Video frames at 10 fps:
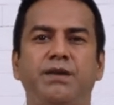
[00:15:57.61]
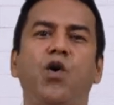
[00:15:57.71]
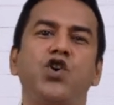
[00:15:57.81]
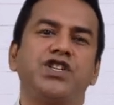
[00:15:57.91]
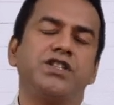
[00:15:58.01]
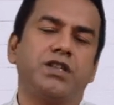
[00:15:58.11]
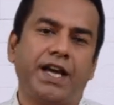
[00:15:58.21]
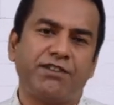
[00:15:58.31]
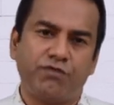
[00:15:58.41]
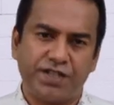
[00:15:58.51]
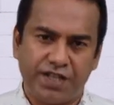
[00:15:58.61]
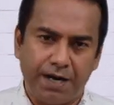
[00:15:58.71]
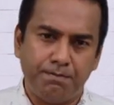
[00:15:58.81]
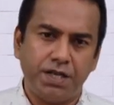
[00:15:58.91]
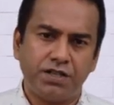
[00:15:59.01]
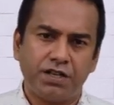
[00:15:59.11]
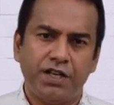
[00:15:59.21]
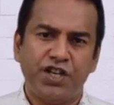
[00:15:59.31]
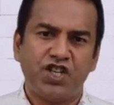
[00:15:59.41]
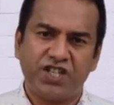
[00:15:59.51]
emotions like resentment,
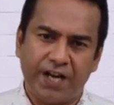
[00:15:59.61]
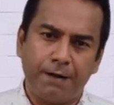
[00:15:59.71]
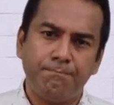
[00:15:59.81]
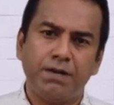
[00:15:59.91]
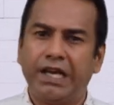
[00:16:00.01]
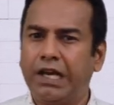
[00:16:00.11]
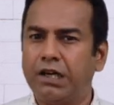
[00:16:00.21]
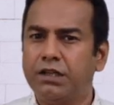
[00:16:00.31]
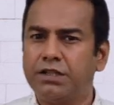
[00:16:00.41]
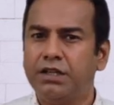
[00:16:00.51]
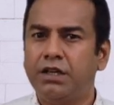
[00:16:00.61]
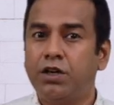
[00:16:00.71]
shame, guilt,